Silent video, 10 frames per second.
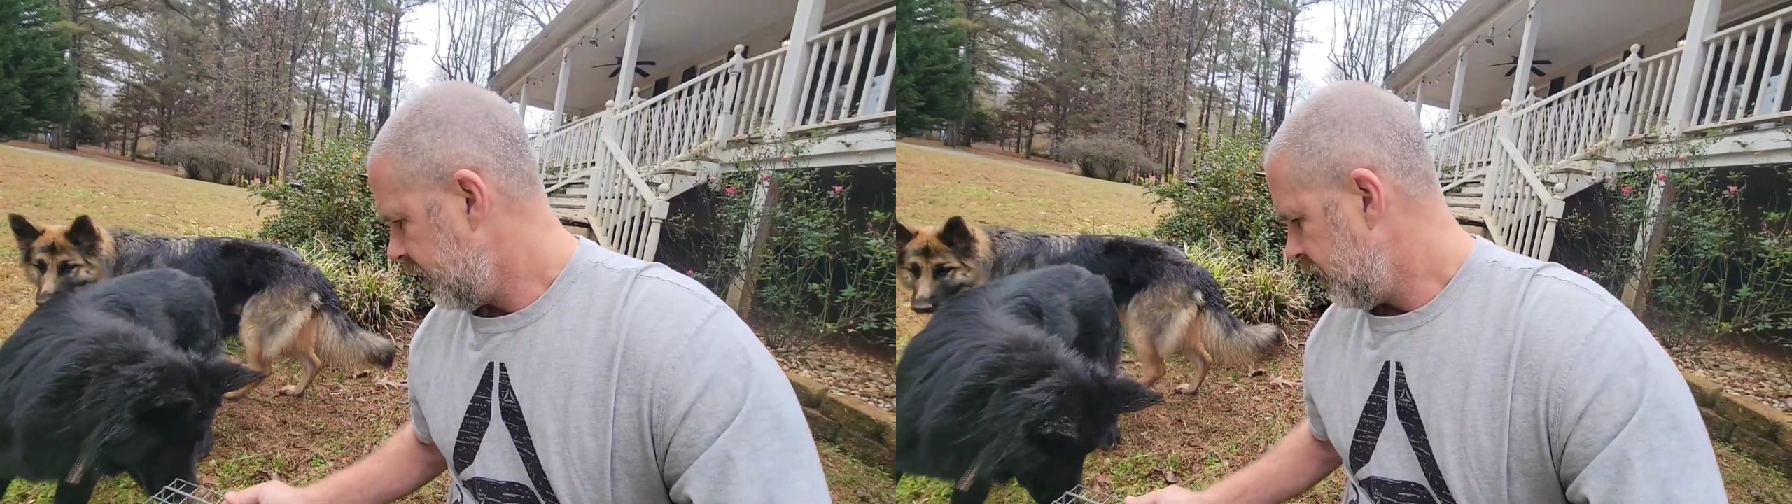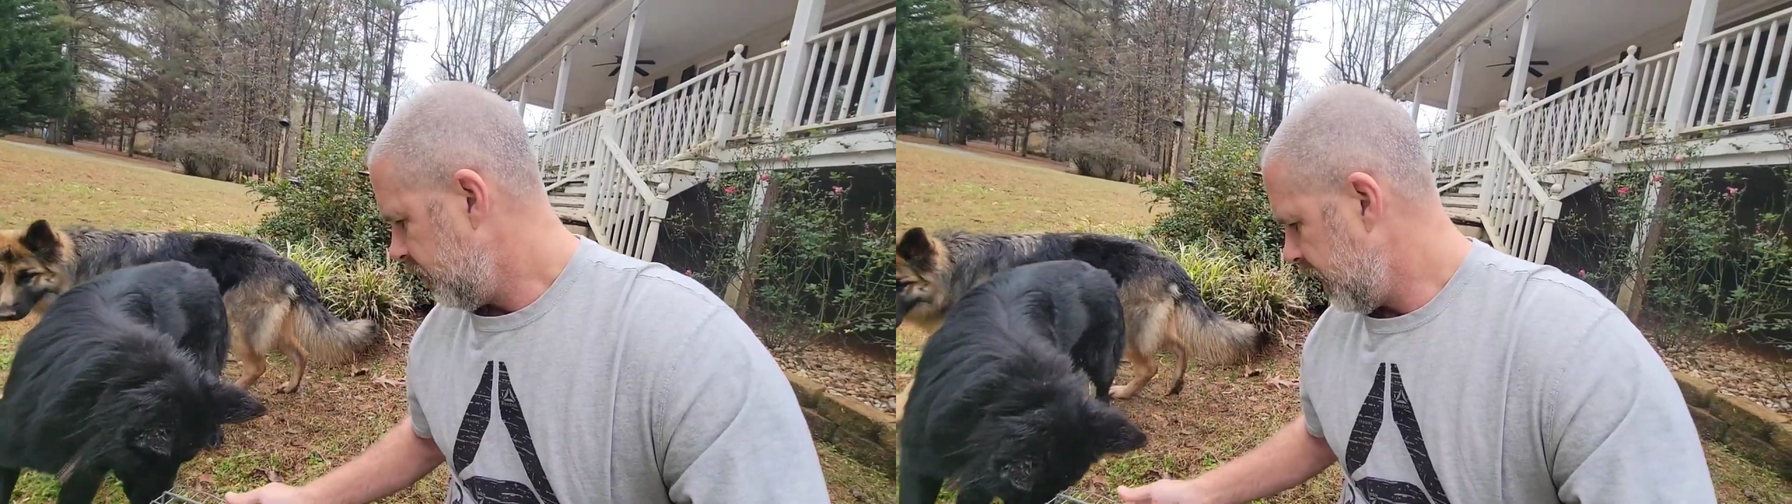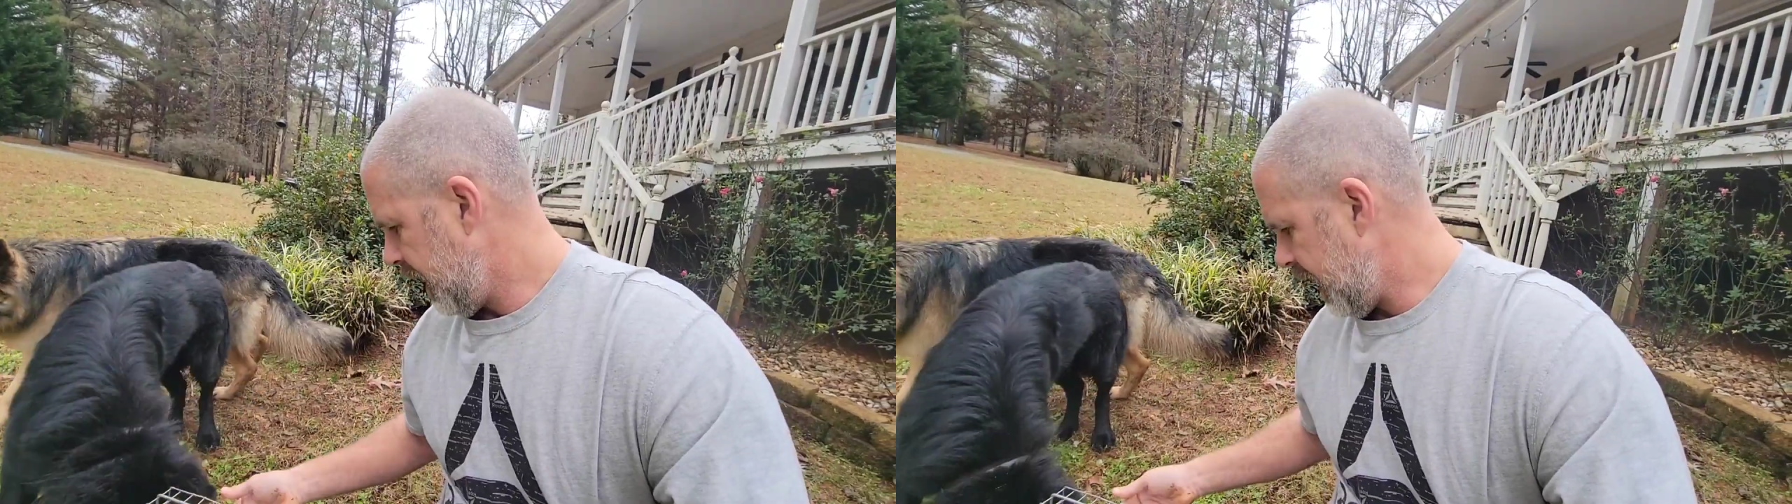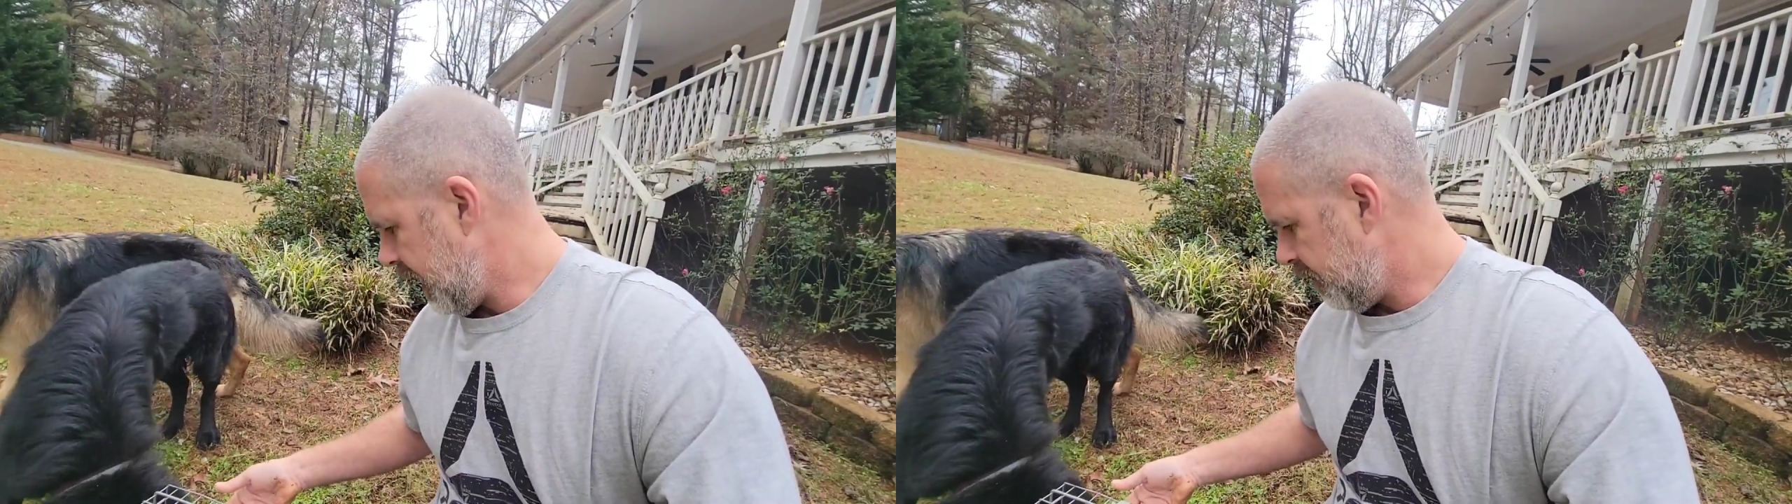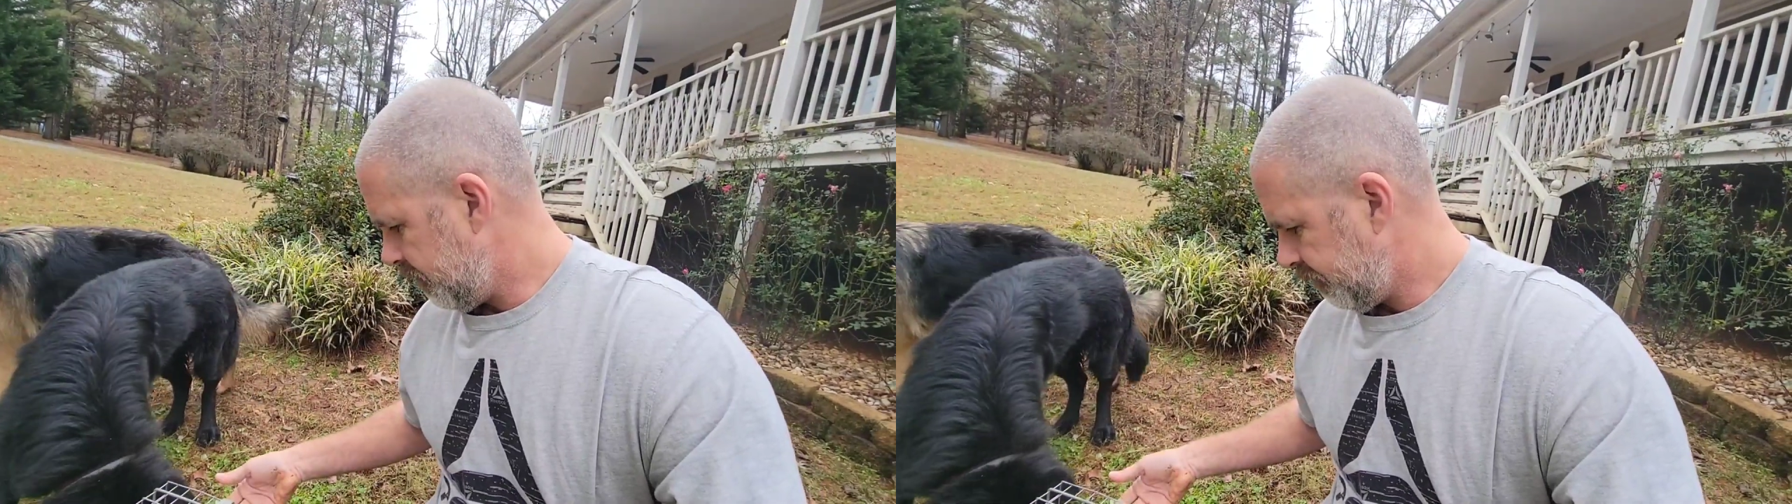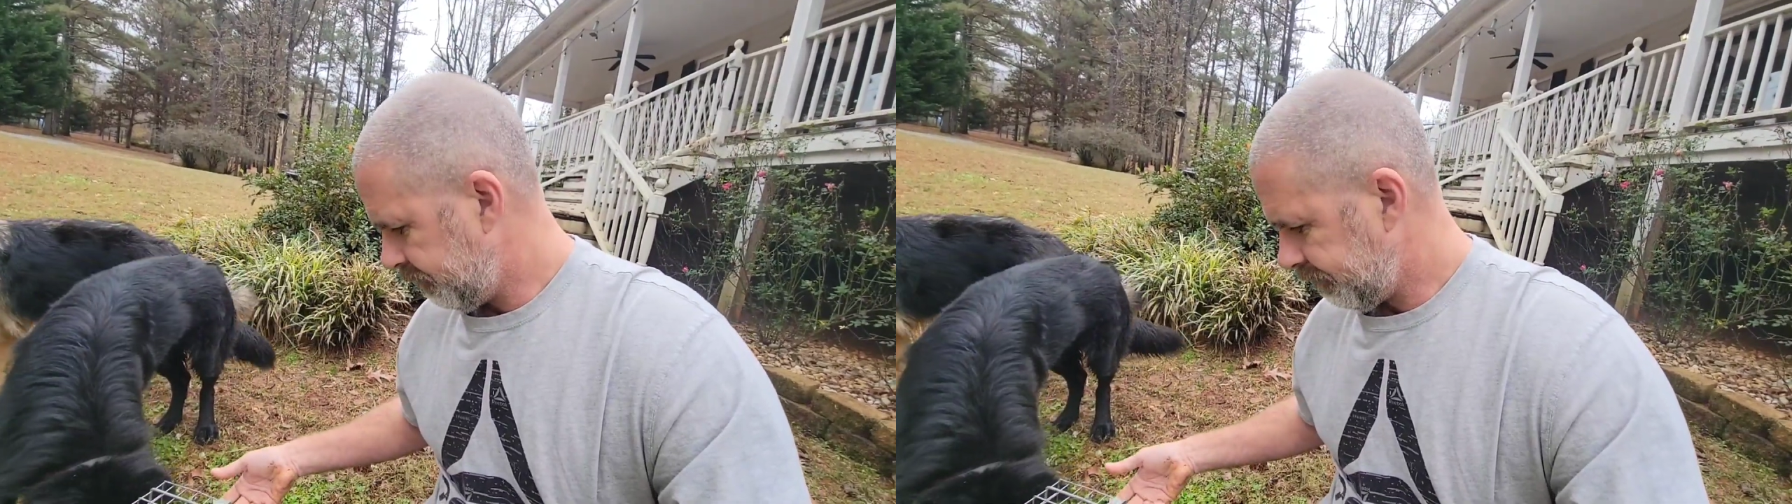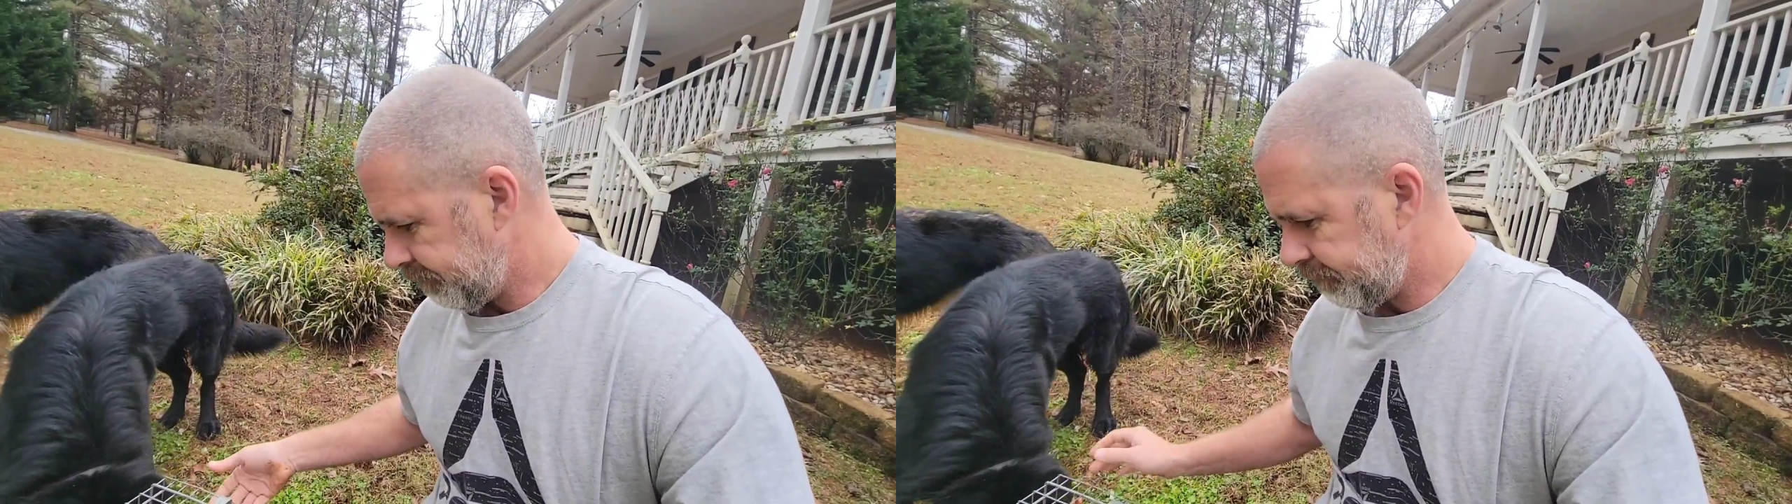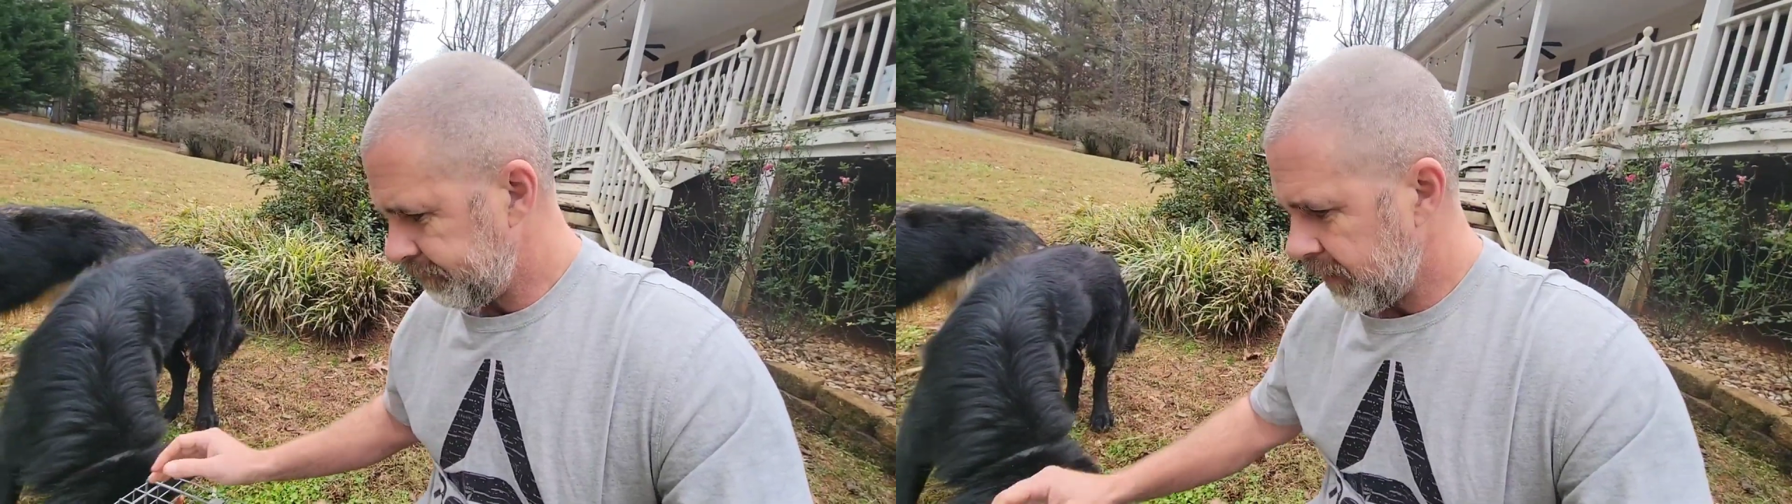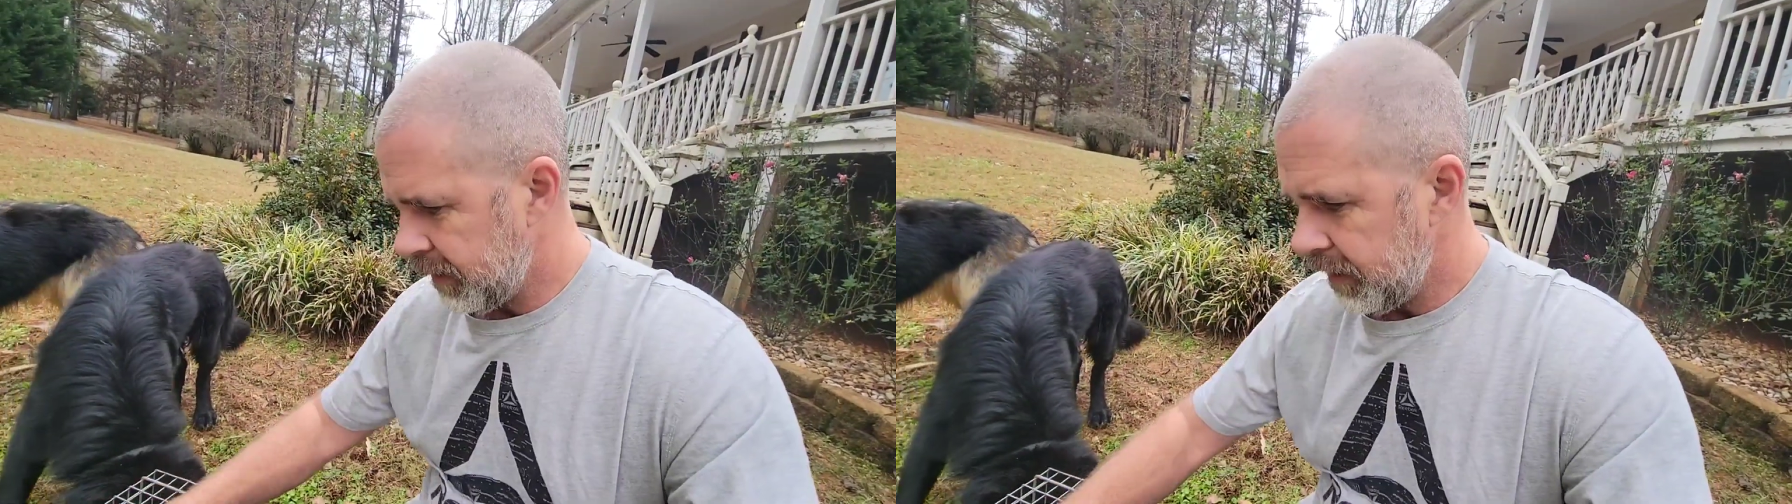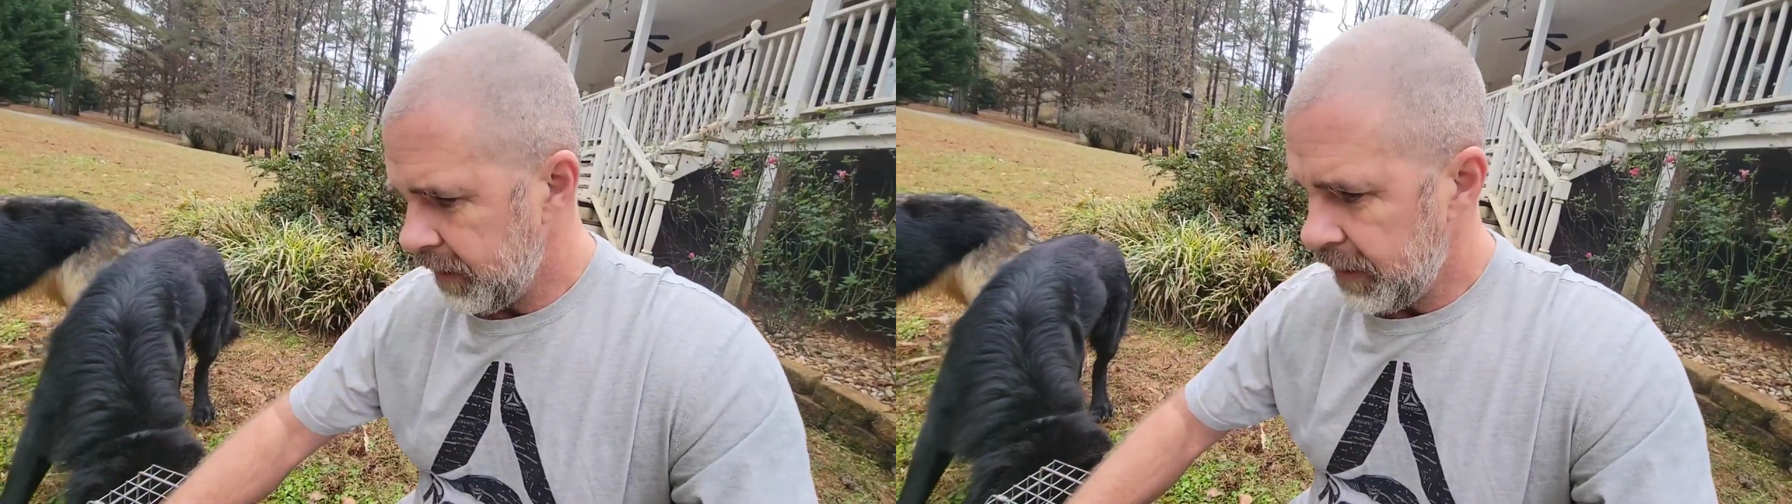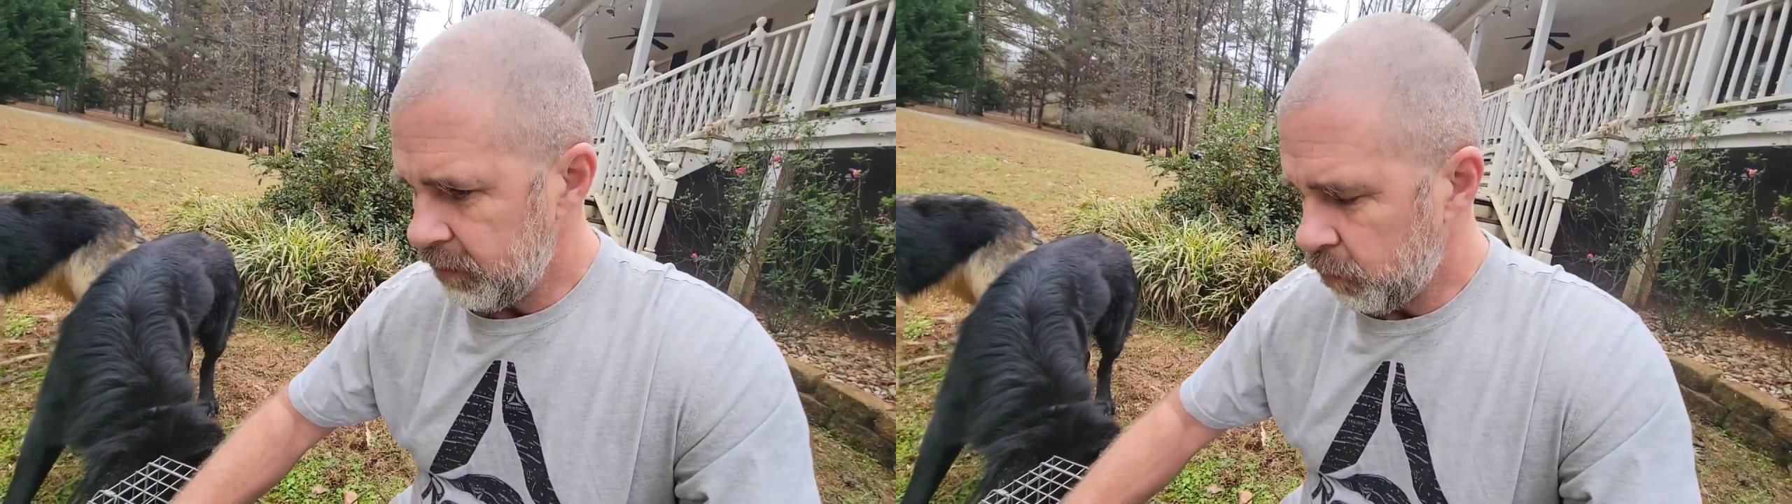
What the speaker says: We had him. These